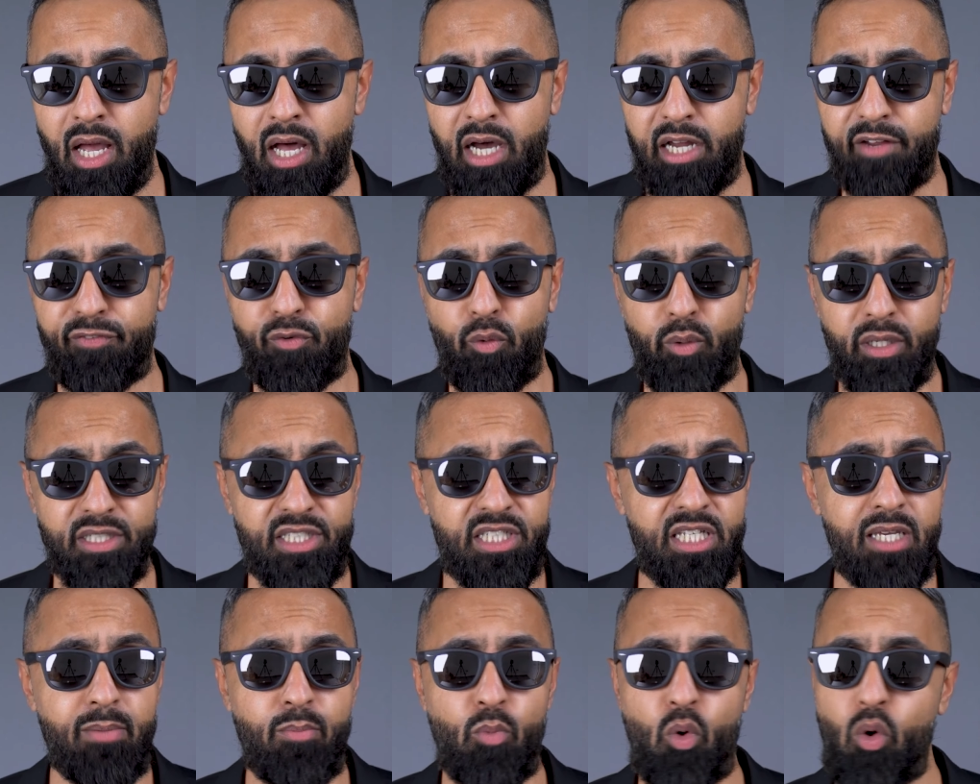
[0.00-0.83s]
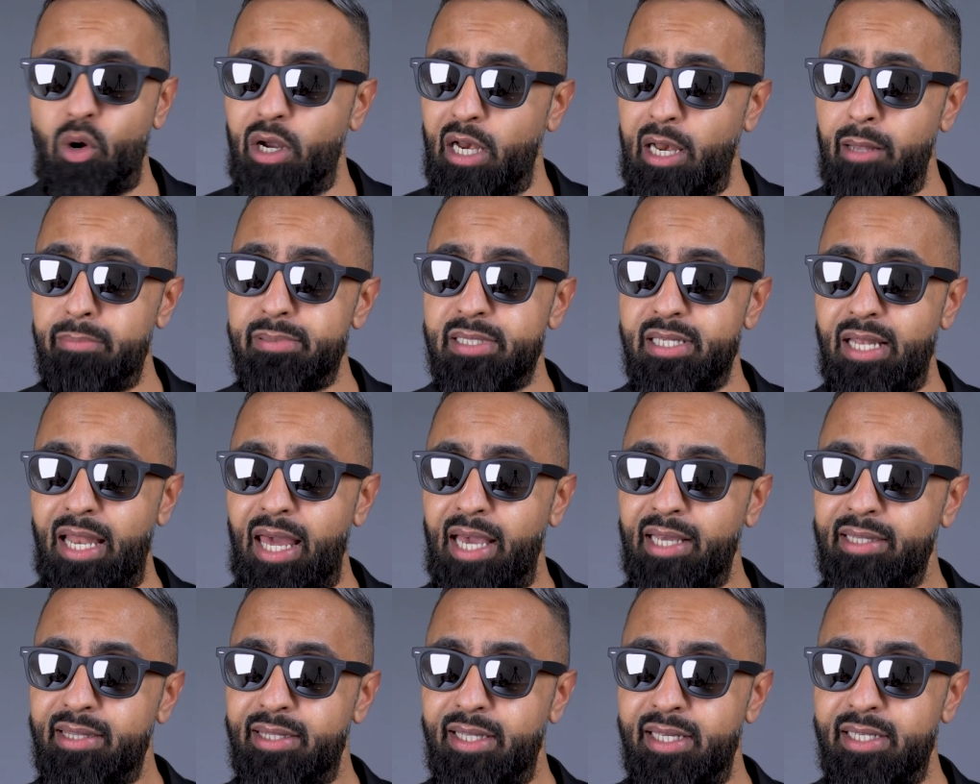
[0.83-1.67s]
And if you want to see more clips
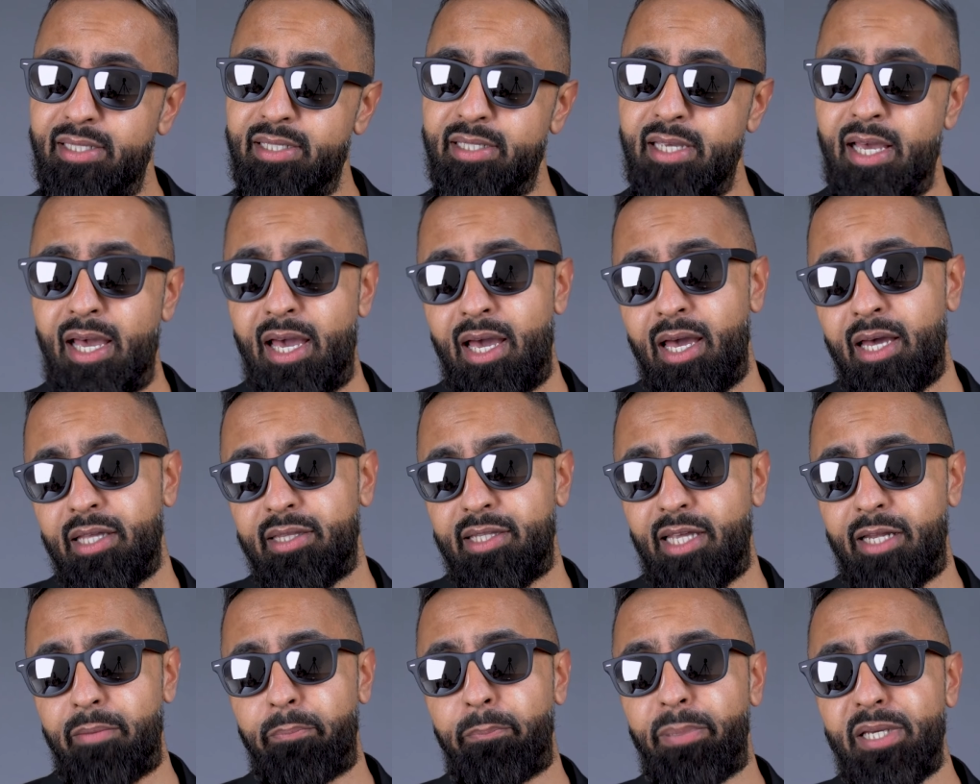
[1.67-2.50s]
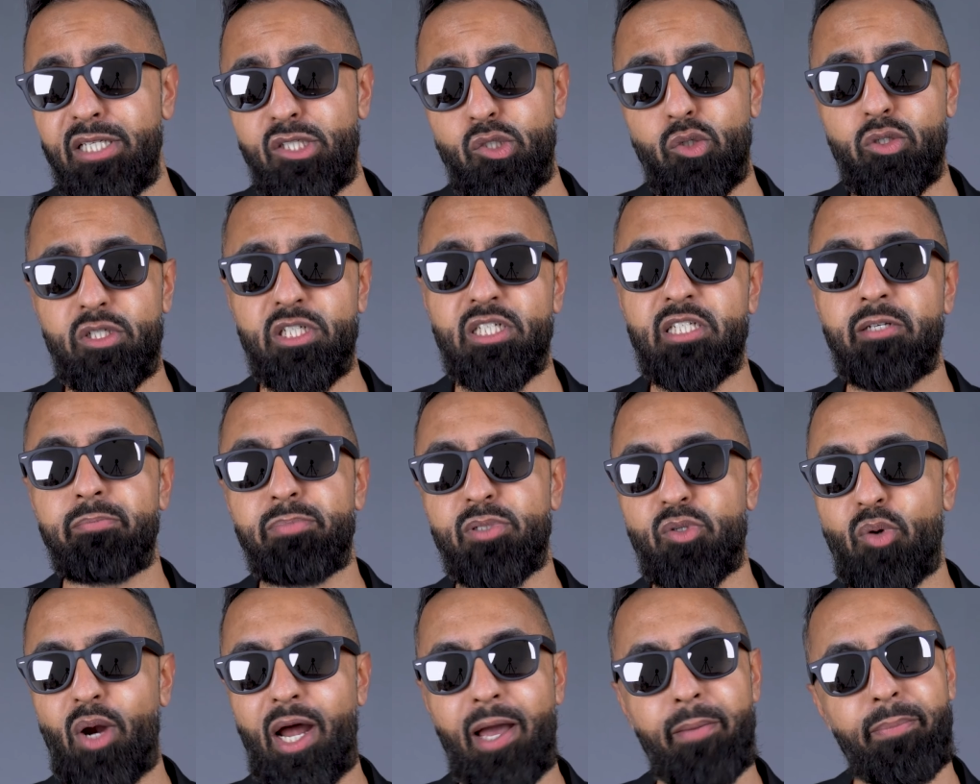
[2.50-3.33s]
like this, then be sure to
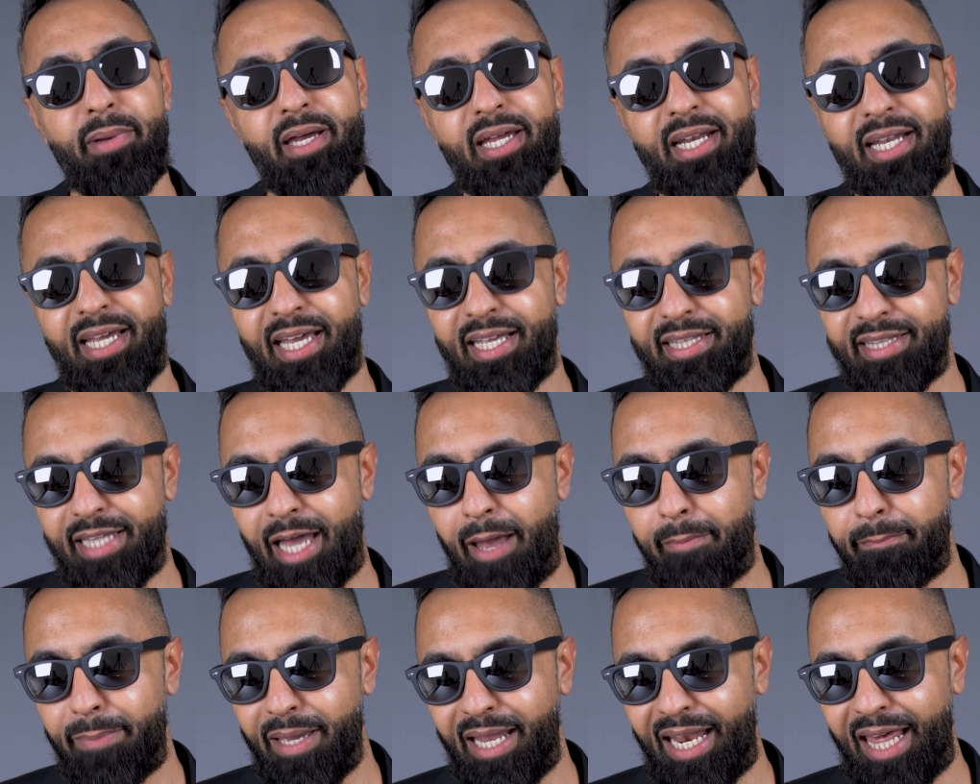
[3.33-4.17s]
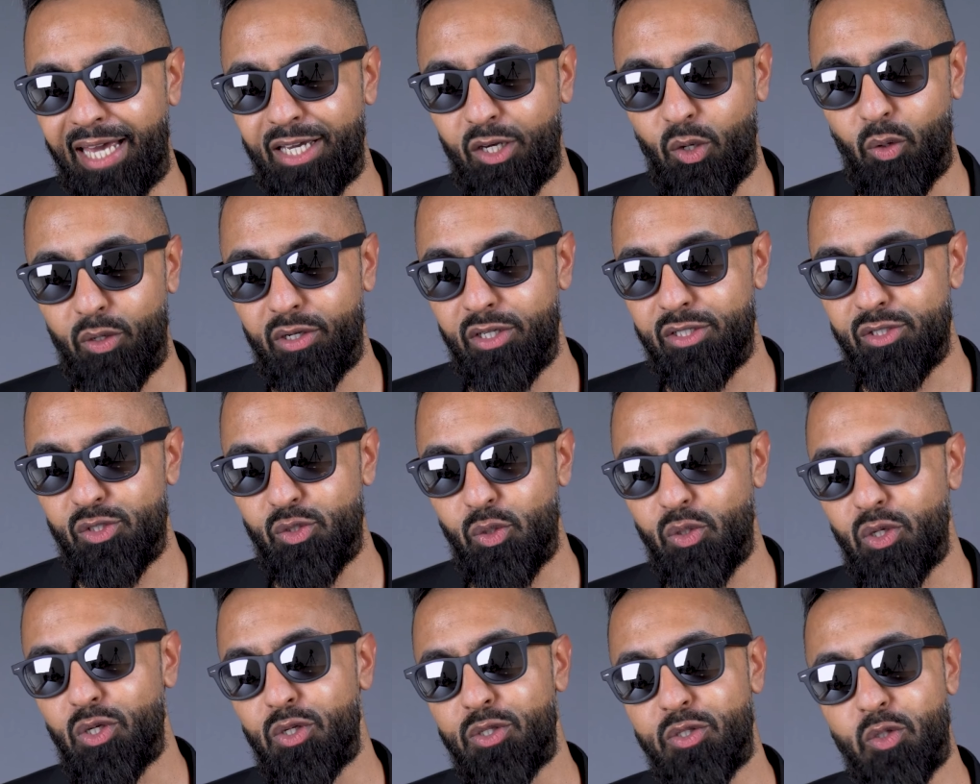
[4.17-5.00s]
subscribe and hit that bell icon
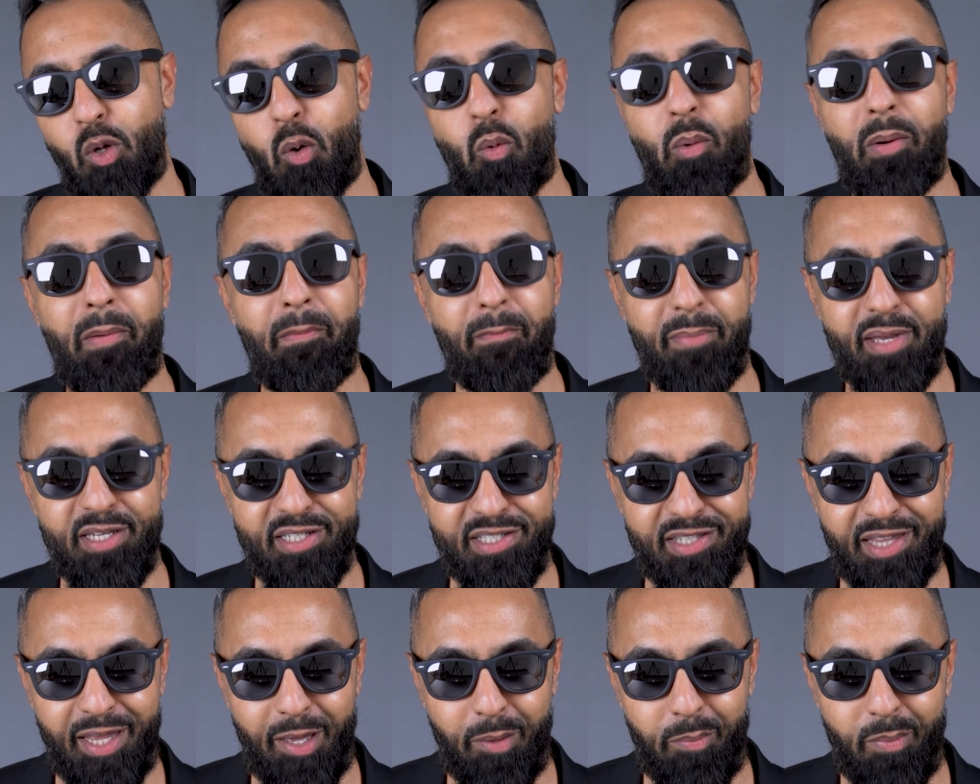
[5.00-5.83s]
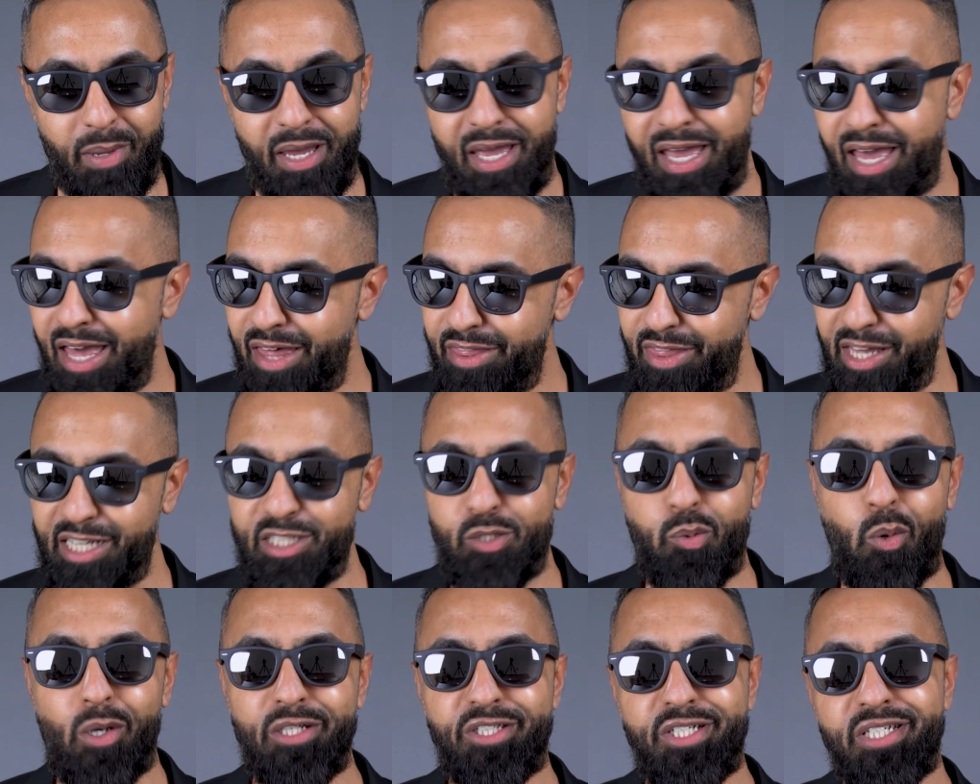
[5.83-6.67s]
so you don't miss them.
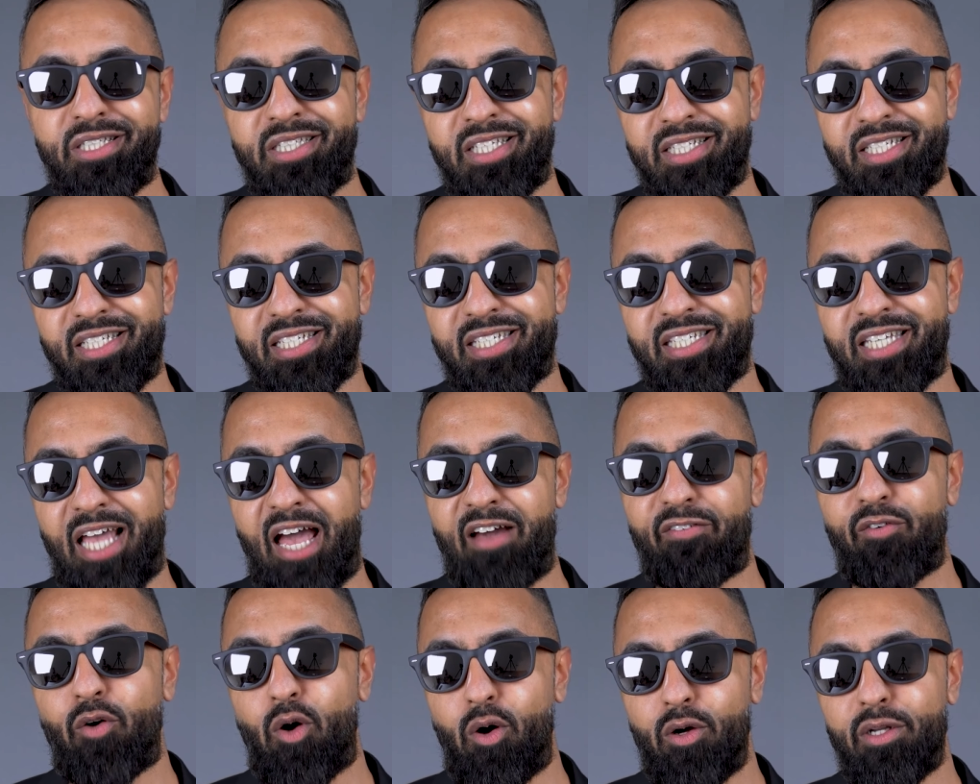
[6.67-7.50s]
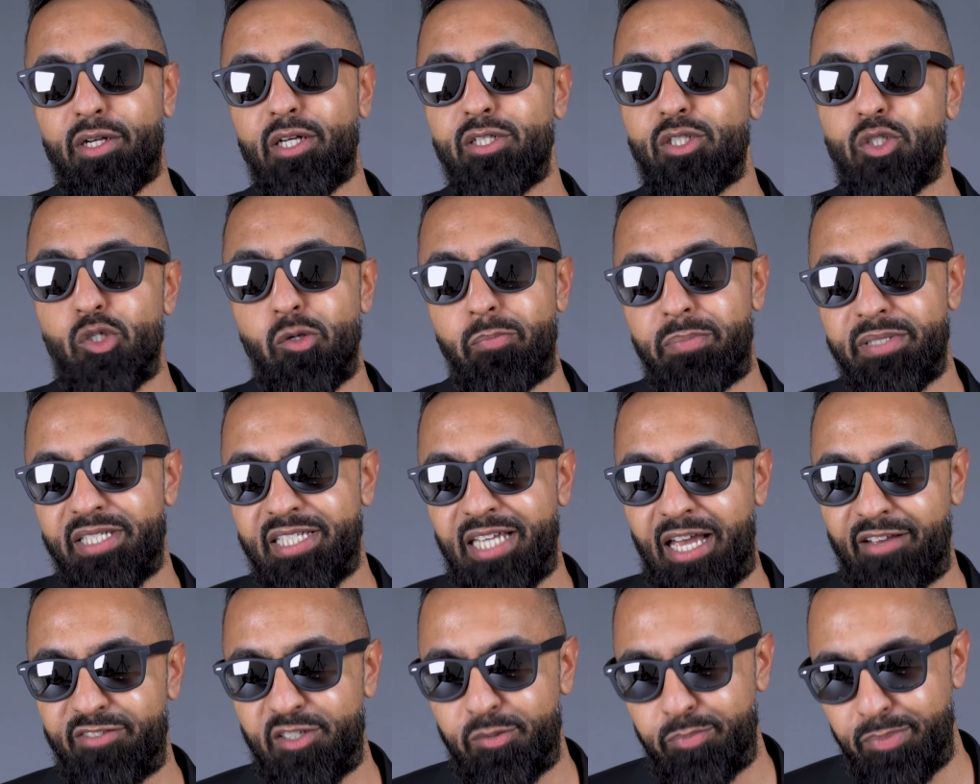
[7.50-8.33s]
Thanks for watching. This is Saf on
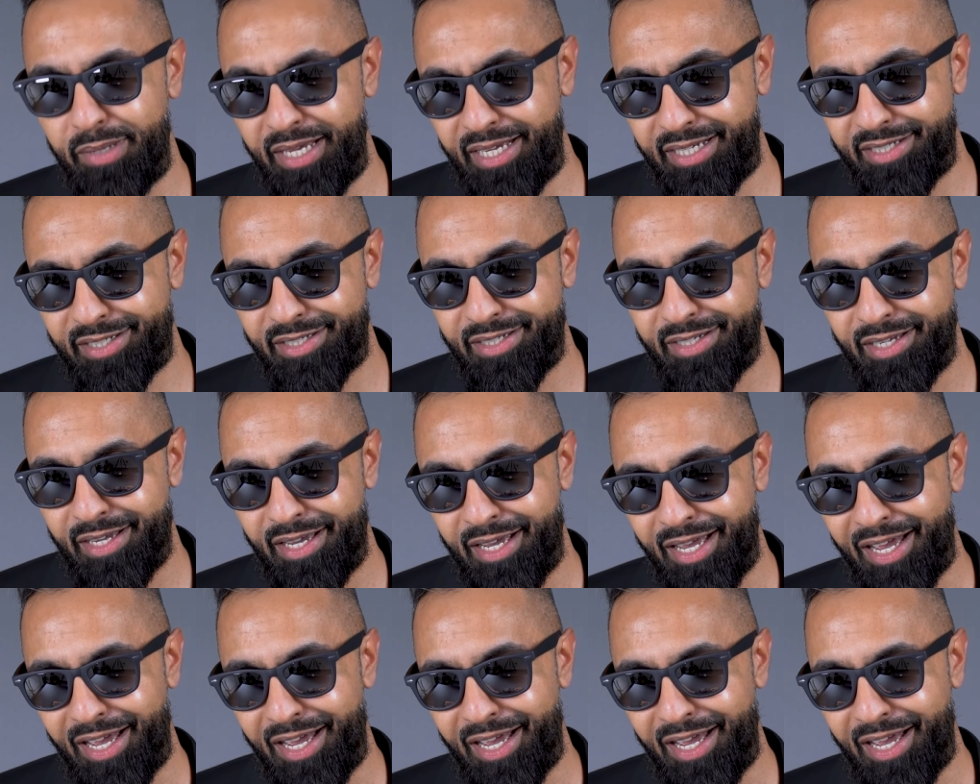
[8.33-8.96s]
SuperSaf Speaks,